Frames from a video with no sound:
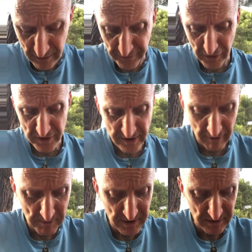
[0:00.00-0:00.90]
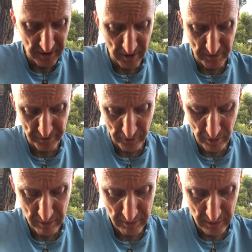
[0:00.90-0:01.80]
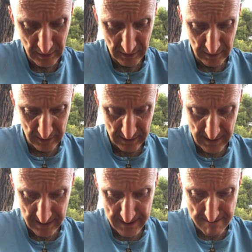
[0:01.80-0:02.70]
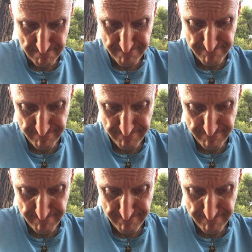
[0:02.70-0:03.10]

the first ceremony the night before. Um,